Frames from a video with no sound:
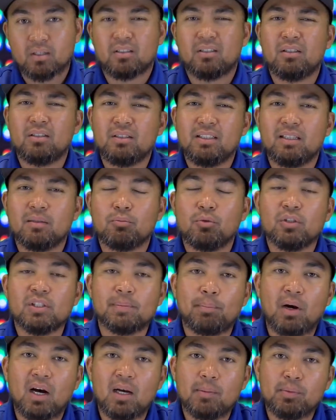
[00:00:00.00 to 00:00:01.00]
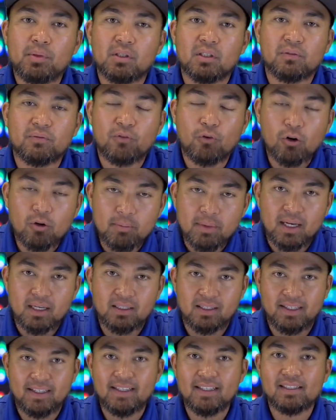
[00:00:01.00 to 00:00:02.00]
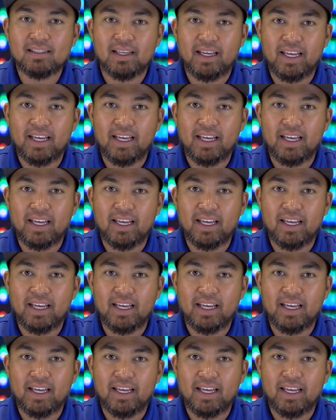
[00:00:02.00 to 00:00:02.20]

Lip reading: Currently, the most popular format is